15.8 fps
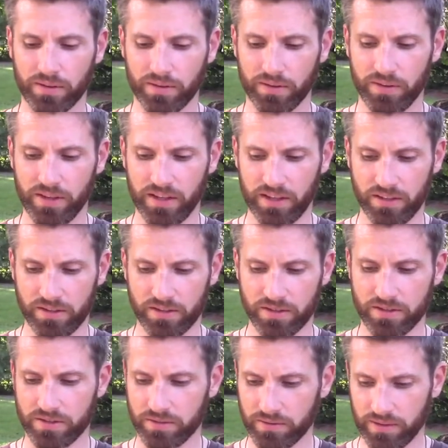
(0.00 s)

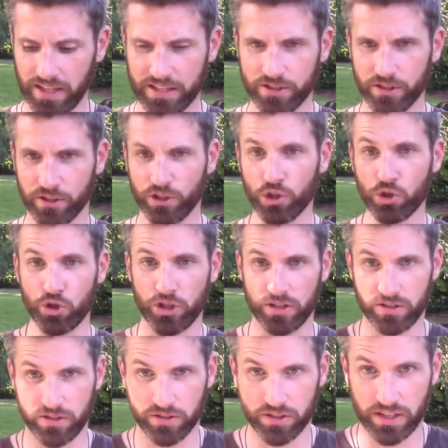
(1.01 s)
these
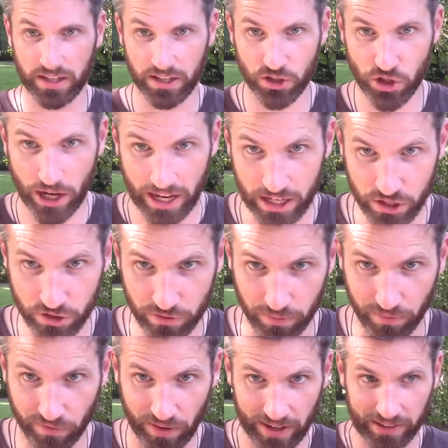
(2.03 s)
institutions is going to change from
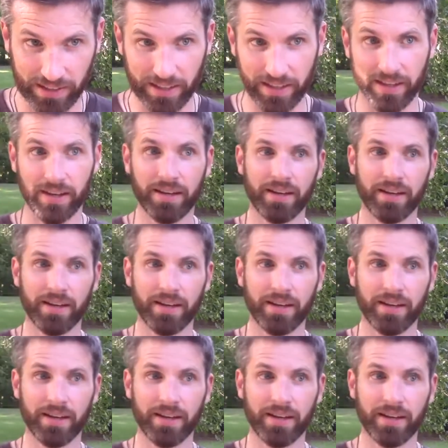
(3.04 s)
friendly